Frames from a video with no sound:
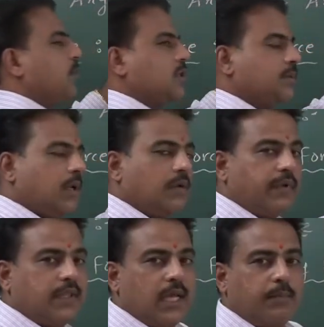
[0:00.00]
possible
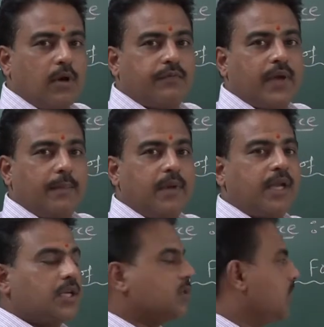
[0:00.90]
with the help of
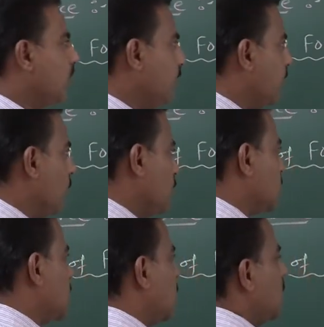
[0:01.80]
application of the force.
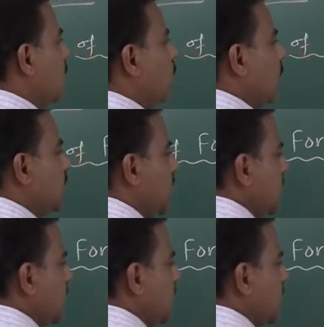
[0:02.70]
Now what is the